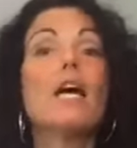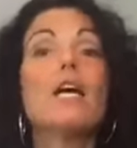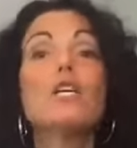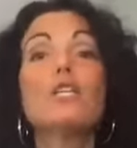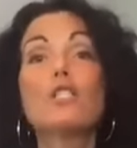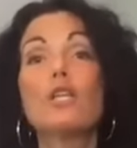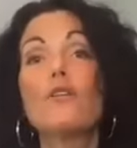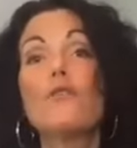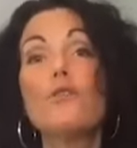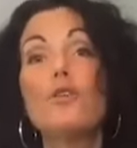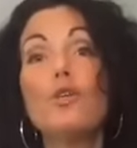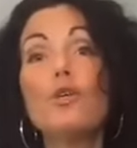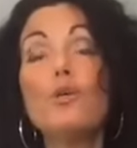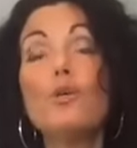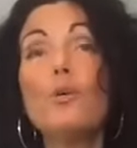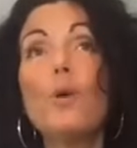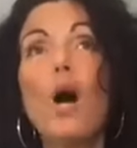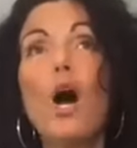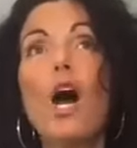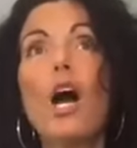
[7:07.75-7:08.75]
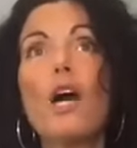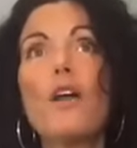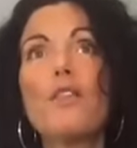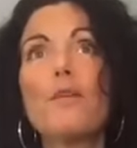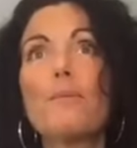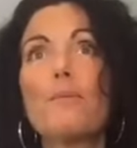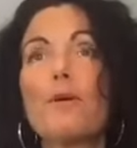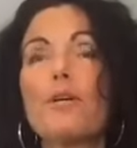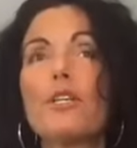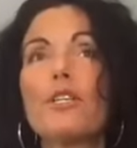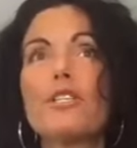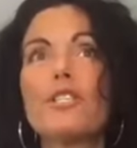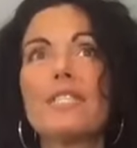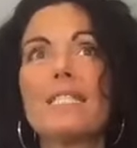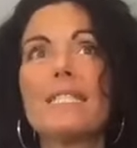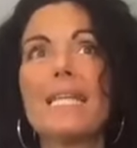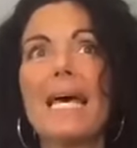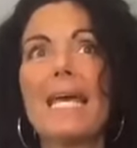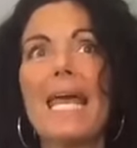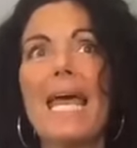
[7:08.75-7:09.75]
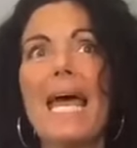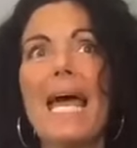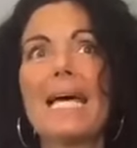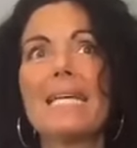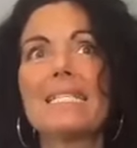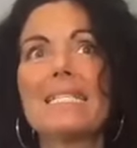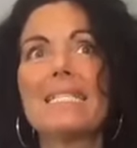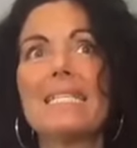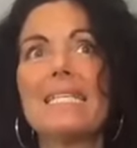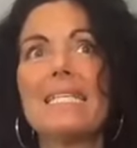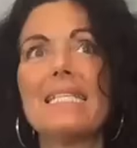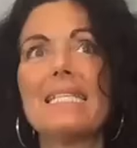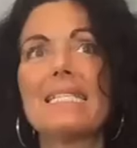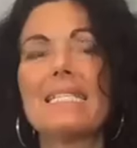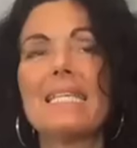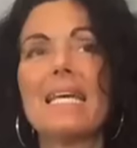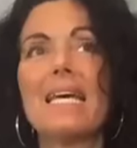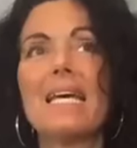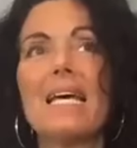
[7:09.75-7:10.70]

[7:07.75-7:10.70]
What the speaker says: So if you are the person that has these